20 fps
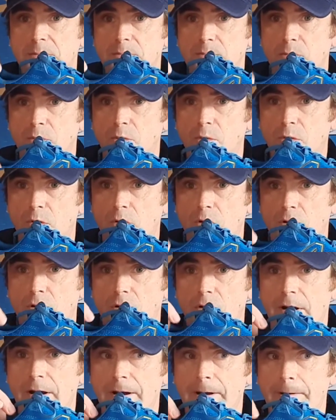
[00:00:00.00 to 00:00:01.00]
more
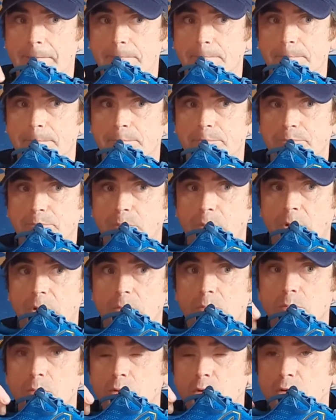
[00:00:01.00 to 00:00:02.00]

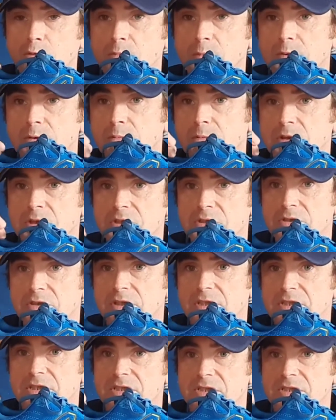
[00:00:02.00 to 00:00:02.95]
movement, which is nice.